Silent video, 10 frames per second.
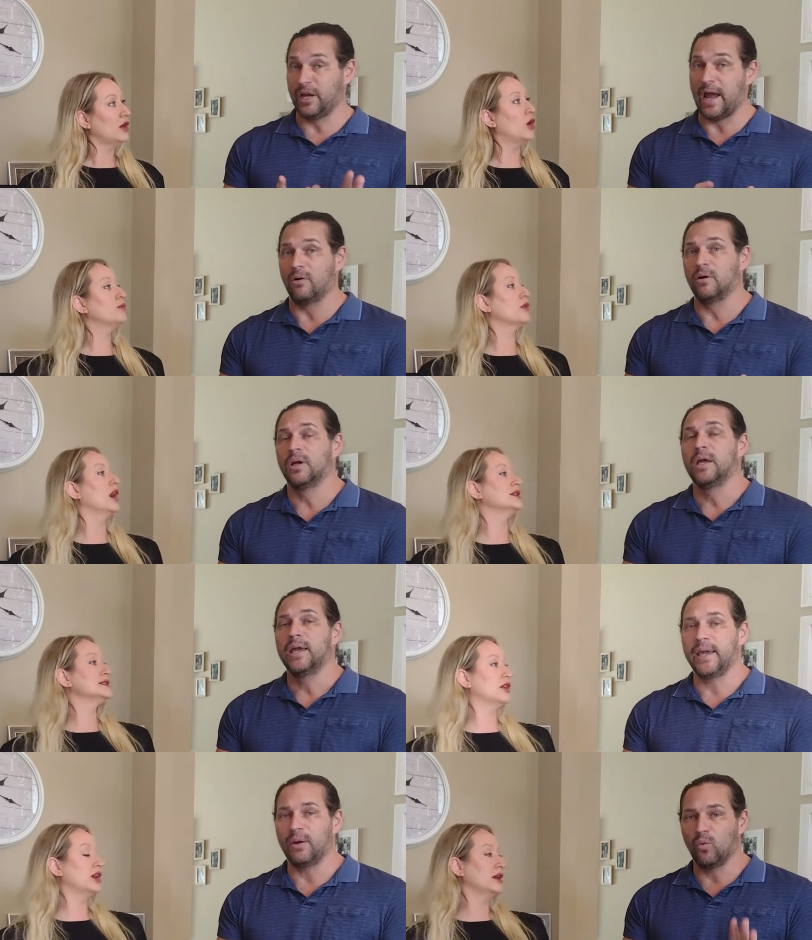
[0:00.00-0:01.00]
Speaker 1: now oh, bronze
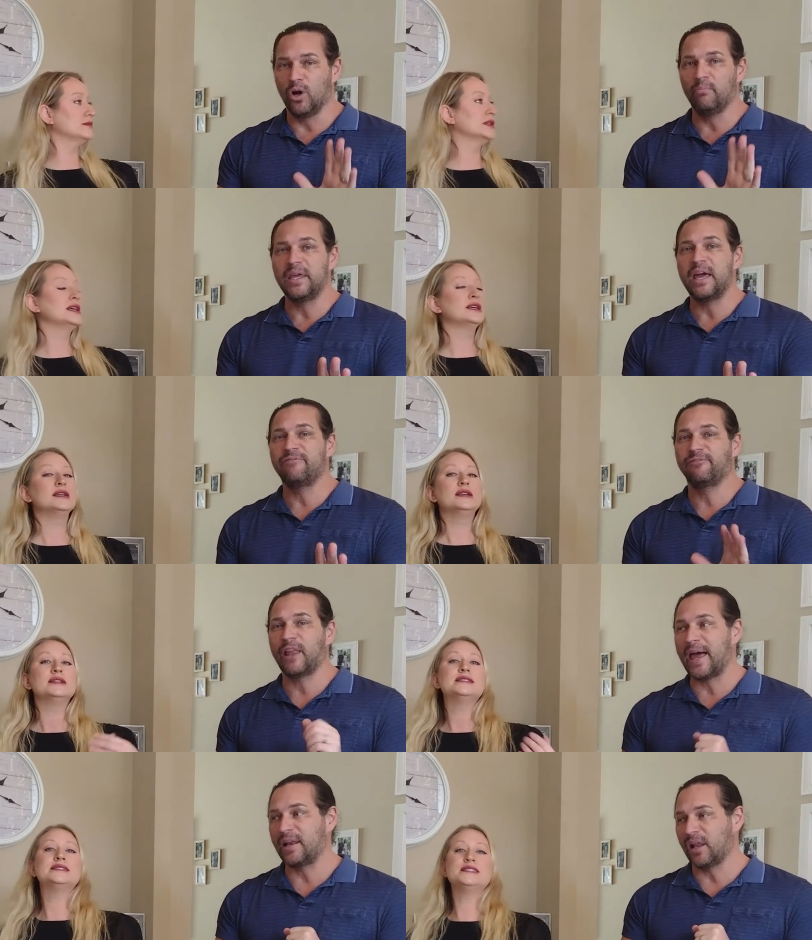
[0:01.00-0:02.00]
sorry. it will be a
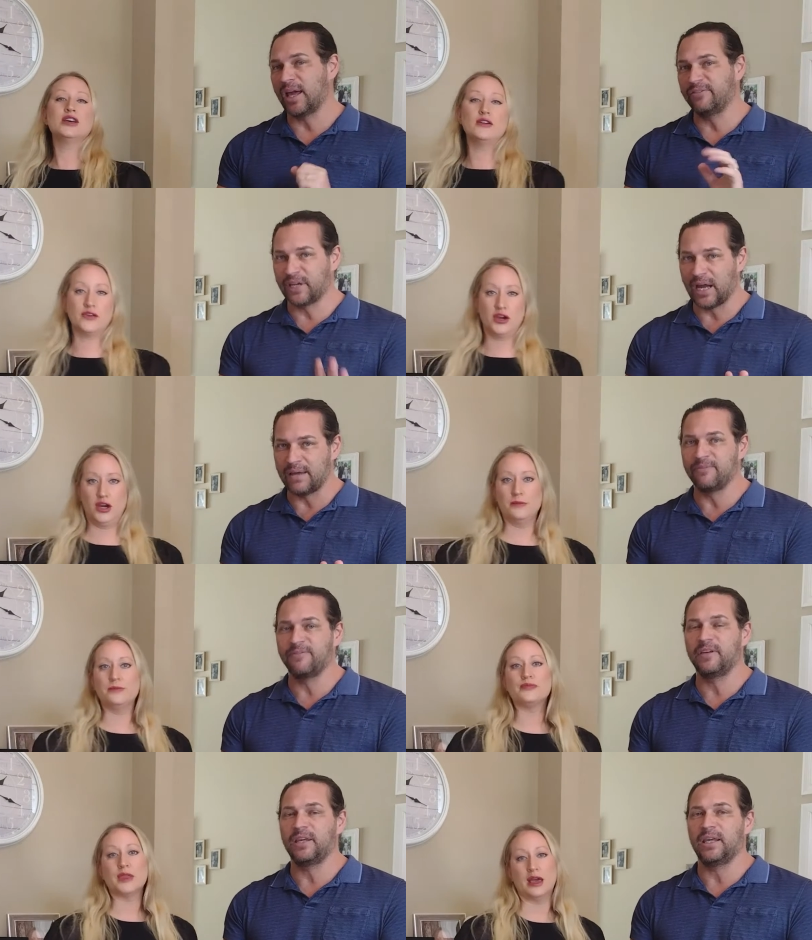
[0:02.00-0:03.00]
flat silver. lifetime
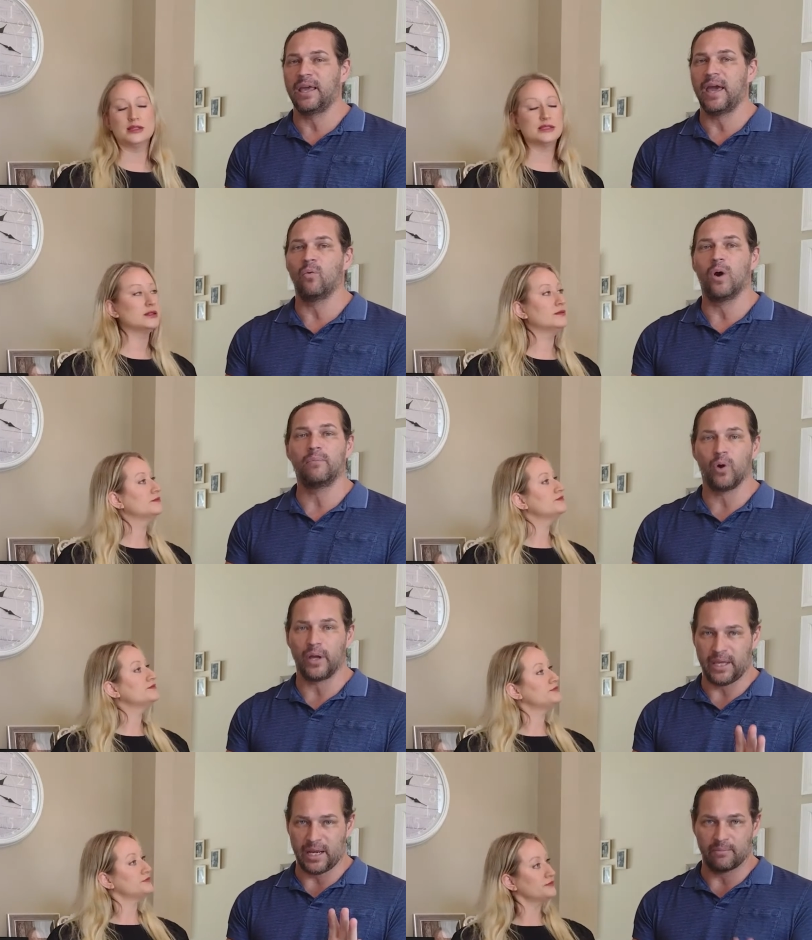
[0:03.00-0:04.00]
fee yes. at one
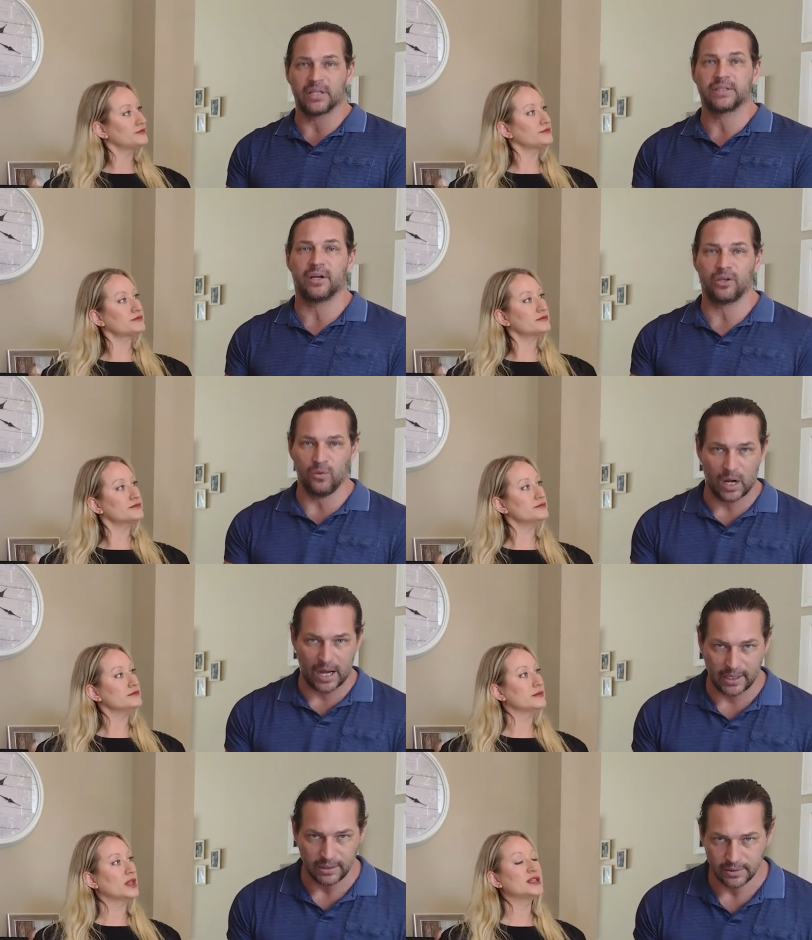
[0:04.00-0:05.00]
point and i'm going to tell you
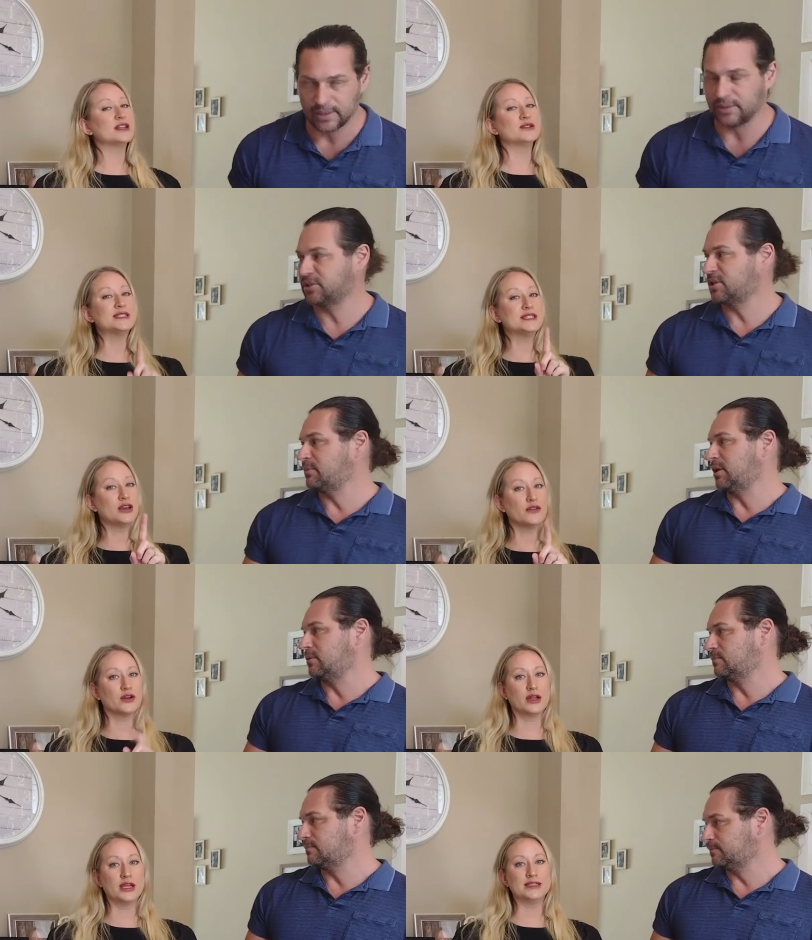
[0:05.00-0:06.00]
why so
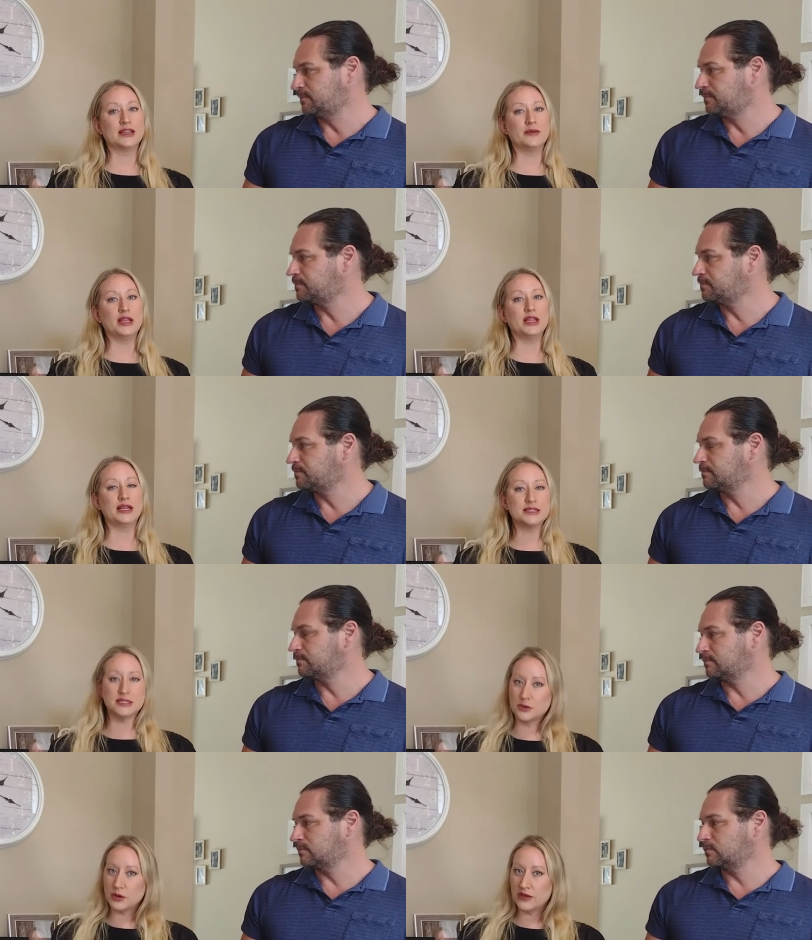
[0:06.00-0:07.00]
silver
Speaker 2: is going to be less
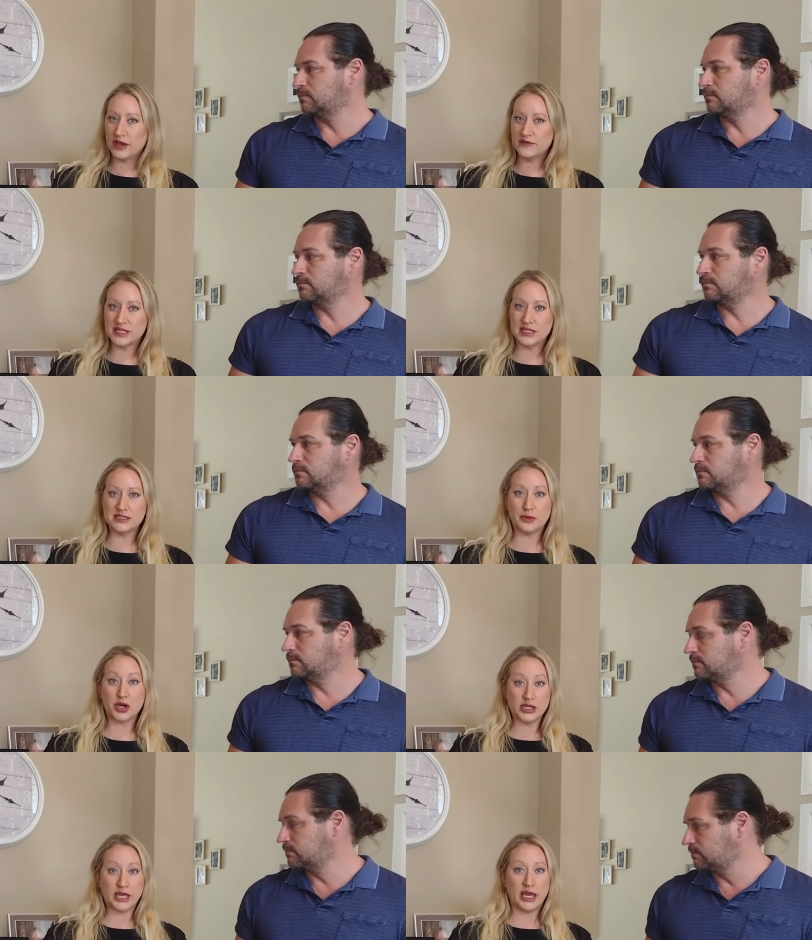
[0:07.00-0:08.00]
than 25 cents
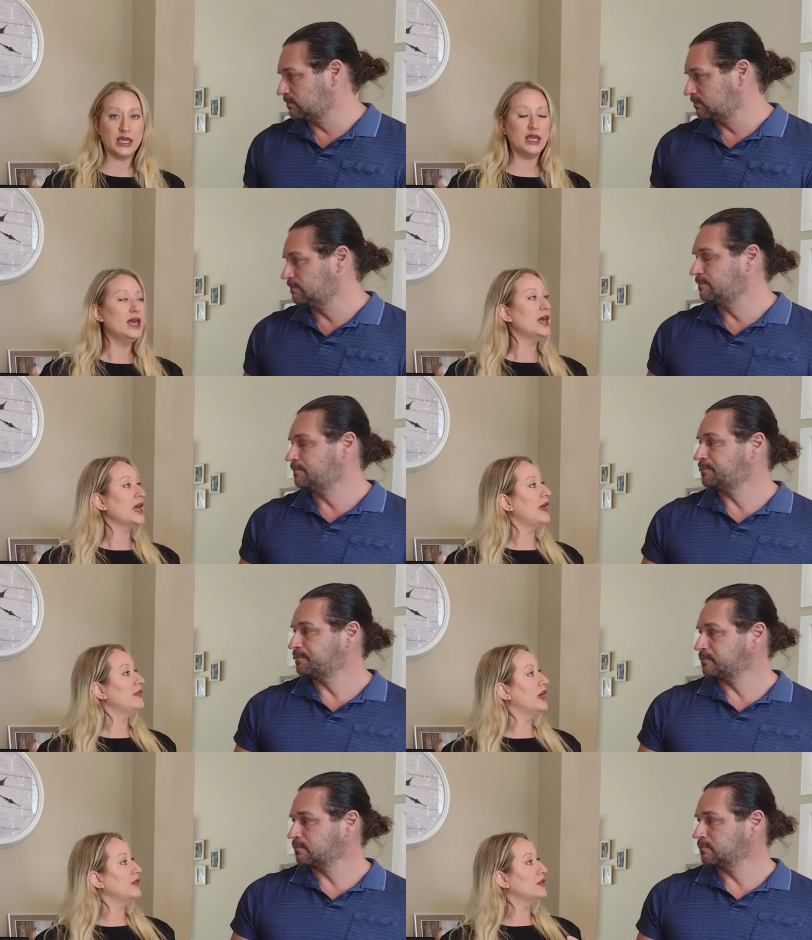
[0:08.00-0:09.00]
per day
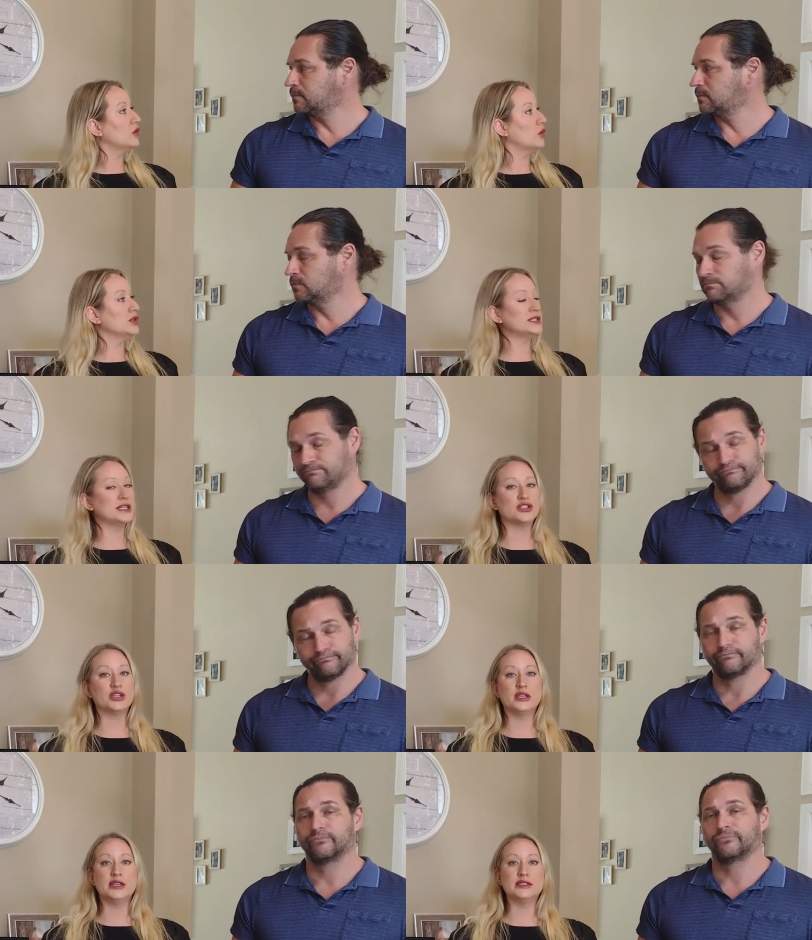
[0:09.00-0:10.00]
and then the gold
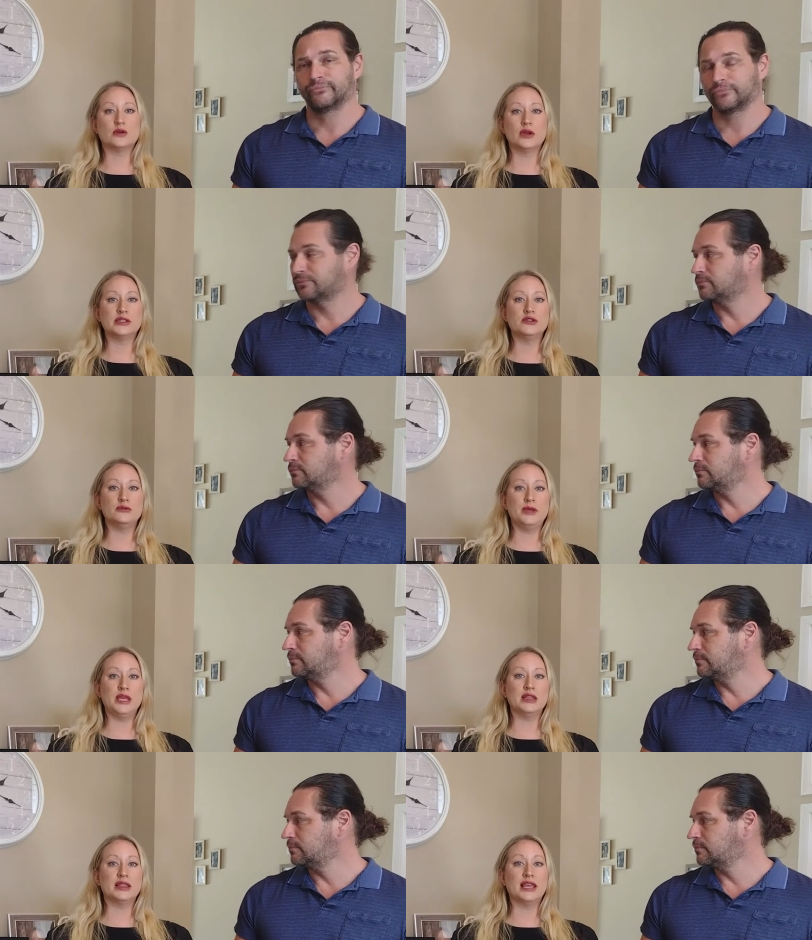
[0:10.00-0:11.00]
edition is going to
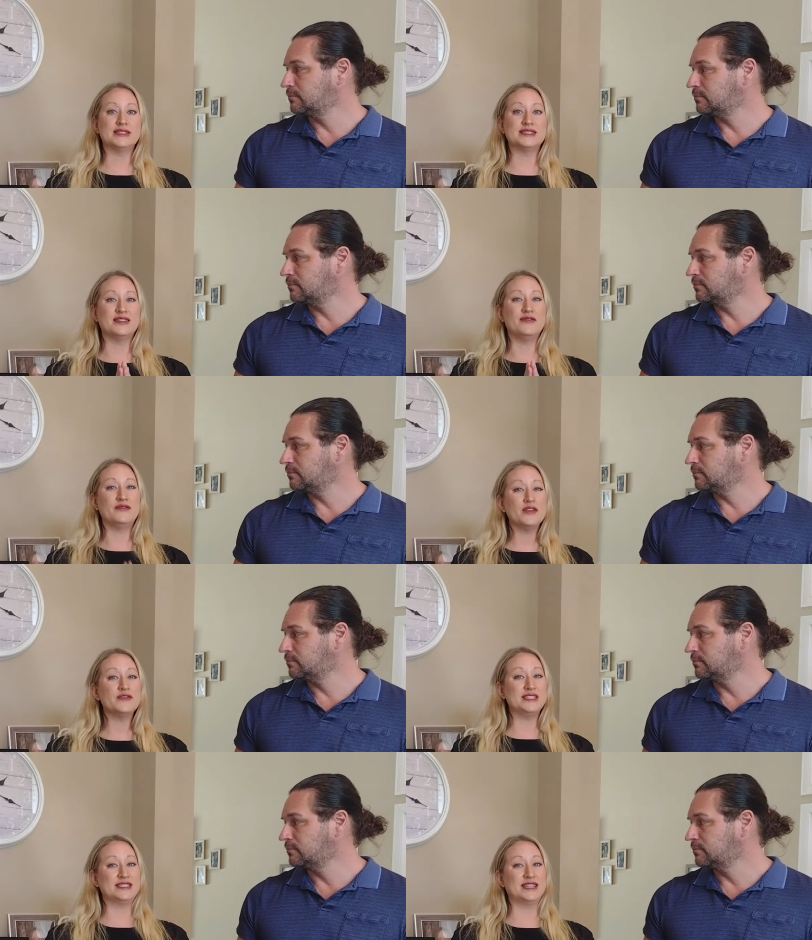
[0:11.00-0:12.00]
be less than 50